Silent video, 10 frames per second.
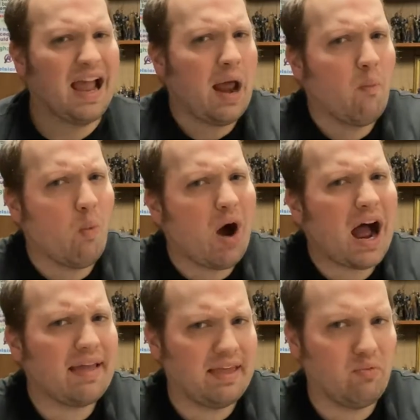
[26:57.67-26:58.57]
and
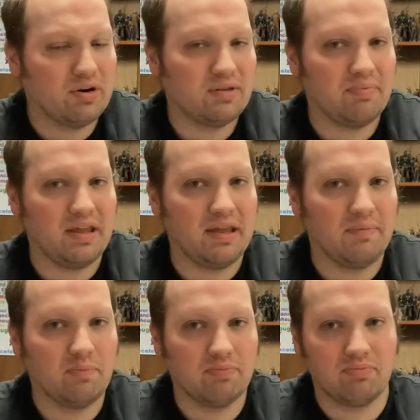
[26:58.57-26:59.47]
why they want to be
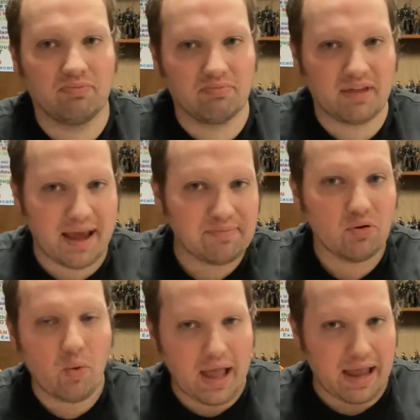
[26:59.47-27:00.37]
kept
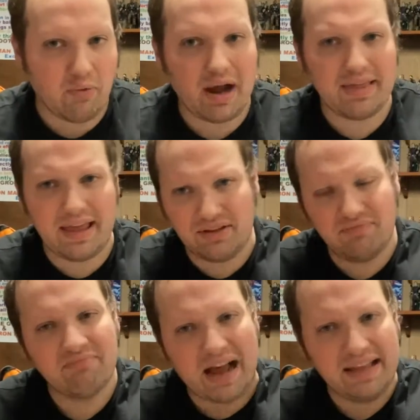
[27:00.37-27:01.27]
away, why they hide